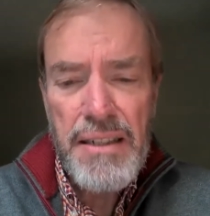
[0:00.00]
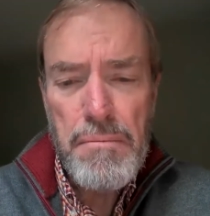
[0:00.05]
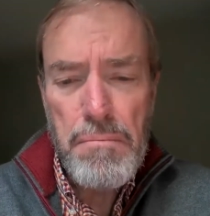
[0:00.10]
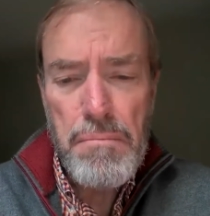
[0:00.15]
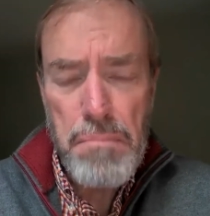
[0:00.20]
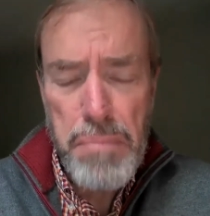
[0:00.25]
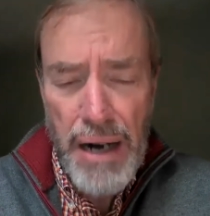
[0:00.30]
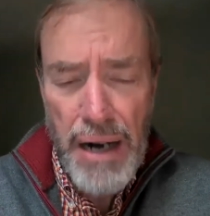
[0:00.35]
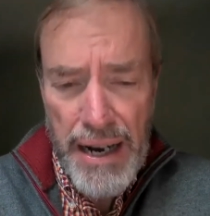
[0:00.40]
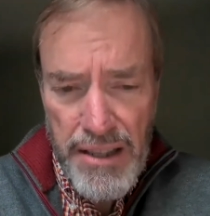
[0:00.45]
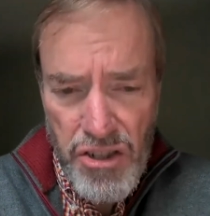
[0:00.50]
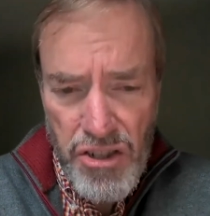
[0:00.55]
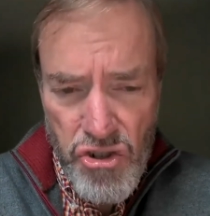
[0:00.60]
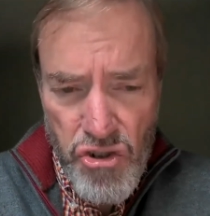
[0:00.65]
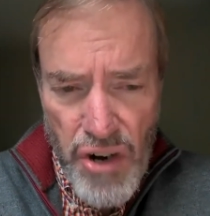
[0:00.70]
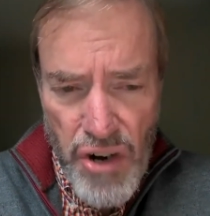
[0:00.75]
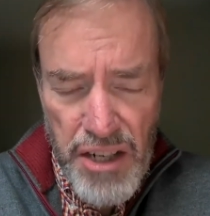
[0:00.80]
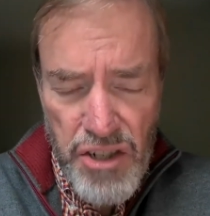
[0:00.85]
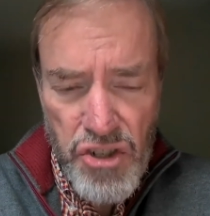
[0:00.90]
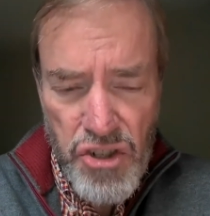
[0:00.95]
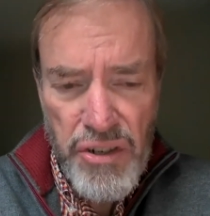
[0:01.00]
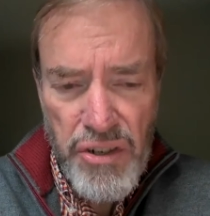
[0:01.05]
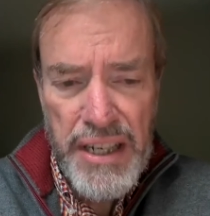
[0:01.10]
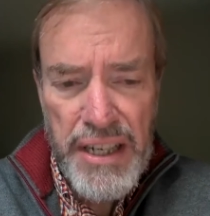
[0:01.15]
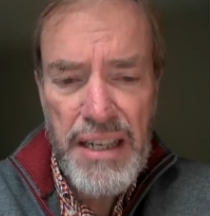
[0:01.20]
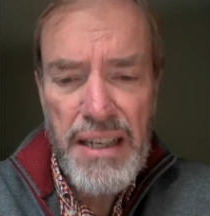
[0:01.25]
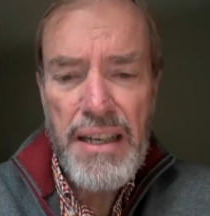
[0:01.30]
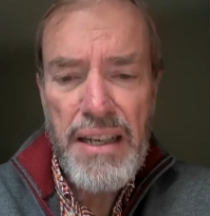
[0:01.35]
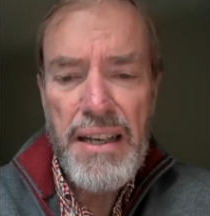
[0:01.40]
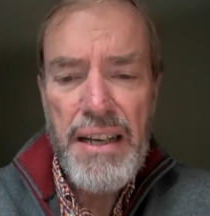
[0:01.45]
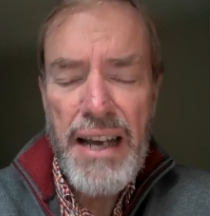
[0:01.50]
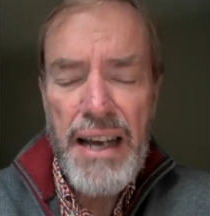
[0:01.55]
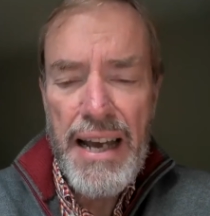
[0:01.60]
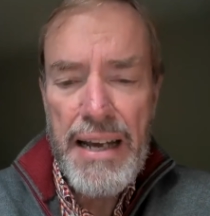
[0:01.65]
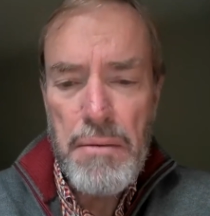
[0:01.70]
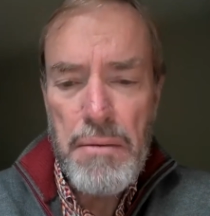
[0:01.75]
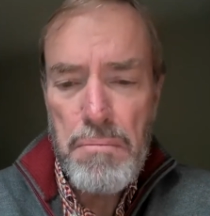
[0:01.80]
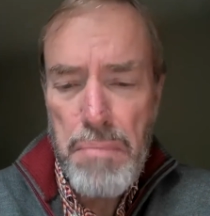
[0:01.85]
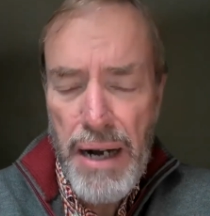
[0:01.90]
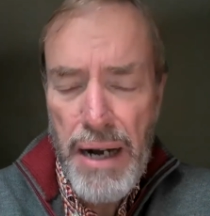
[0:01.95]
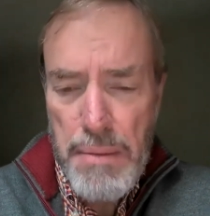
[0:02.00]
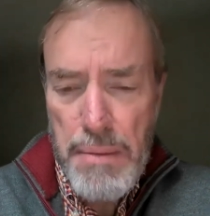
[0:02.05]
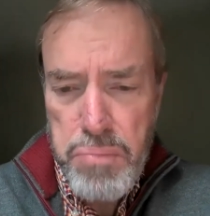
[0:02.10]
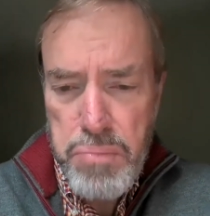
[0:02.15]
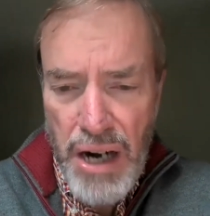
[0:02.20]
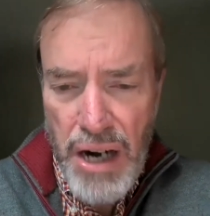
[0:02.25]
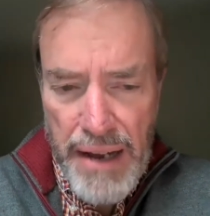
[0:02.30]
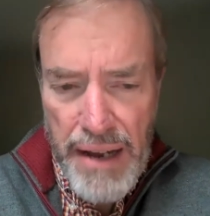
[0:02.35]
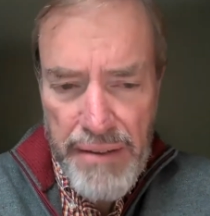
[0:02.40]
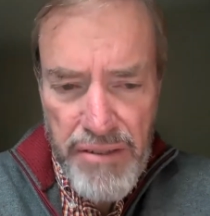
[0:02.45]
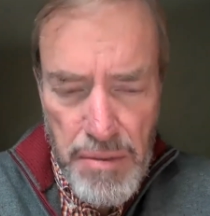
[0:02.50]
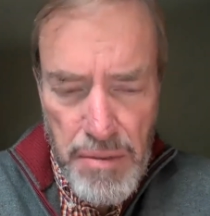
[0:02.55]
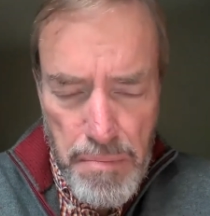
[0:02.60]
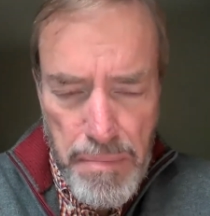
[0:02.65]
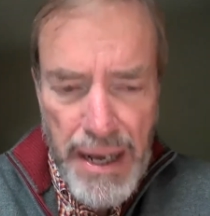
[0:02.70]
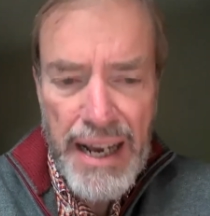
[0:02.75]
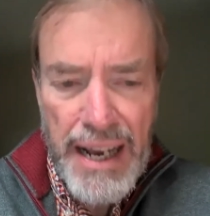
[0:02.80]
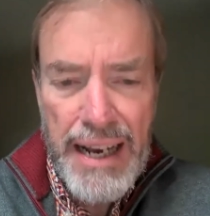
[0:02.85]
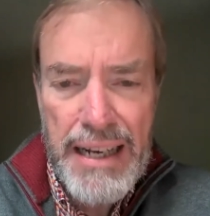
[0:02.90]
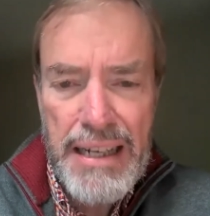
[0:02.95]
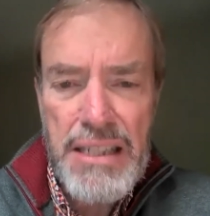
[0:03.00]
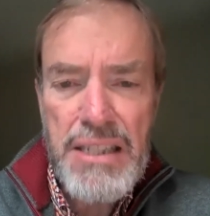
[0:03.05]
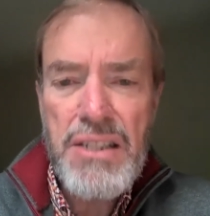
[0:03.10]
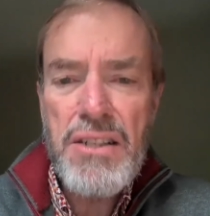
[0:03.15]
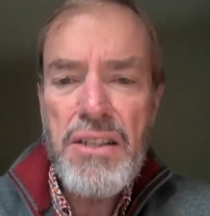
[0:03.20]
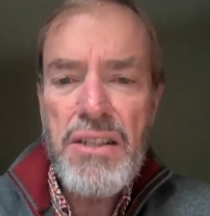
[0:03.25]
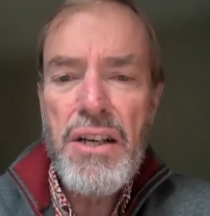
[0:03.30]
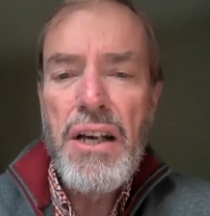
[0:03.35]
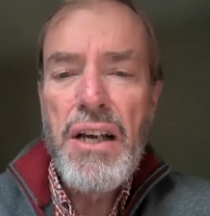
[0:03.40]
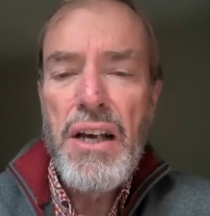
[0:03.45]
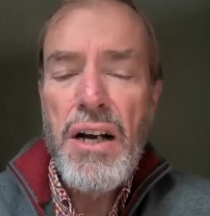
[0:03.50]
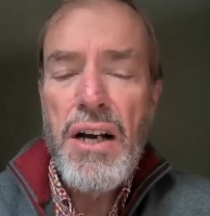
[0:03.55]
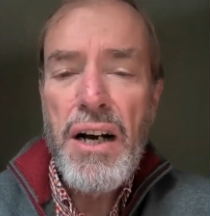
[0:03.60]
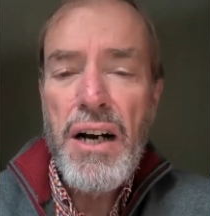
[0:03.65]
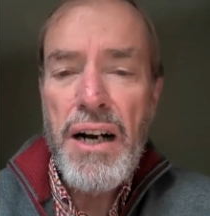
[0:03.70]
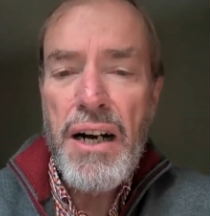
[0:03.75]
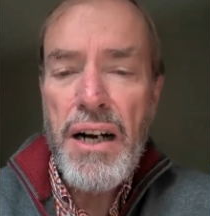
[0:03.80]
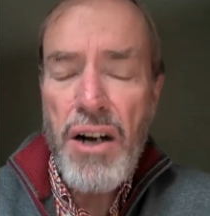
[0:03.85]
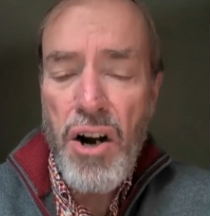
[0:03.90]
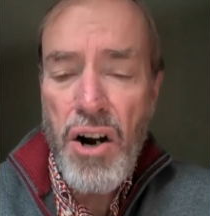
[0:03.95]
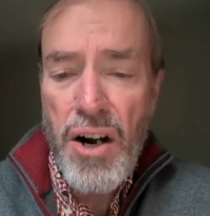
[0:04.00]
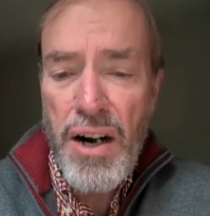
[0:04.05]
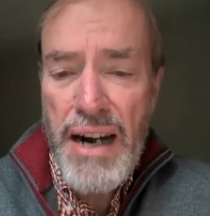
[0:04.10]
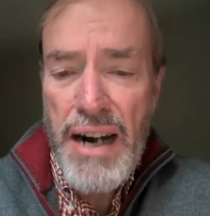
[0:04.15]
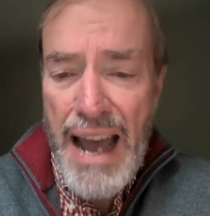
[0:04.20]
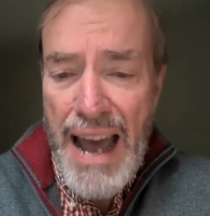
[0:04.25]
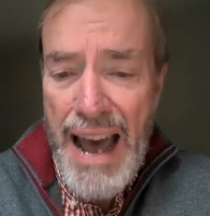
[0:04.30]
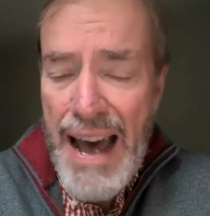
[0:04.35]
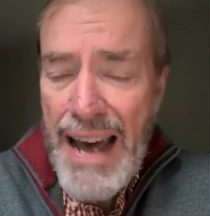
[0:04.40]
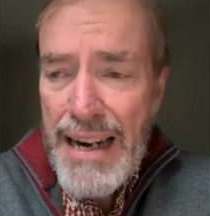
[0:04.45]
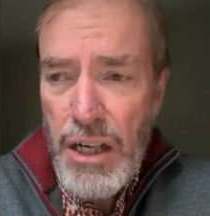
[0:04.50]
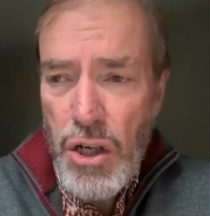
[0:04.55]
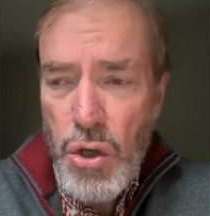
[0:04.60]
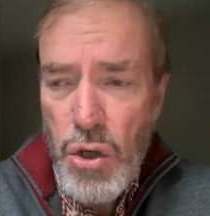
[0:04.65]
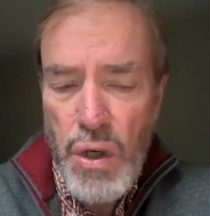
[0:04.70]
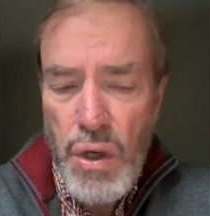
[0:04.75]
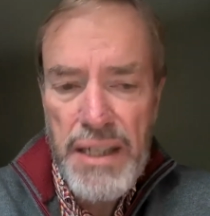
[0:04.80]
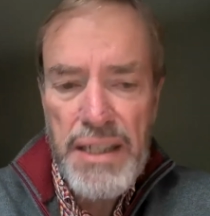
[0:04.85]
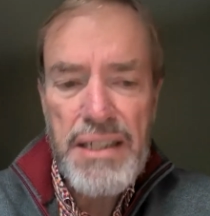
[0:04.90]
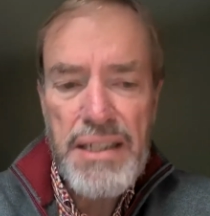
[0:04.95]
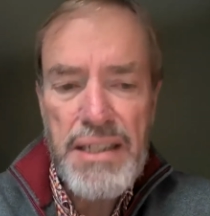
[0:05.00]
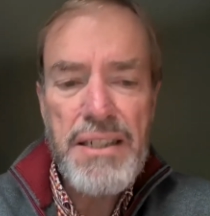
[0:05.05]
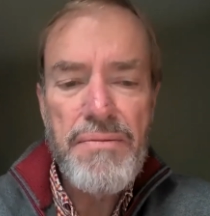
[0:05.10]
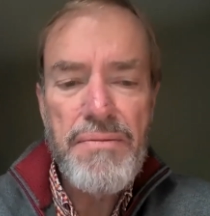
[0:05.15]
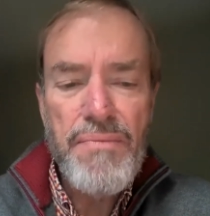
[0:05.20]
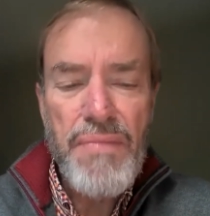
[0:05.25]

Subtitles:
by the Treasury, and by private banks are adequate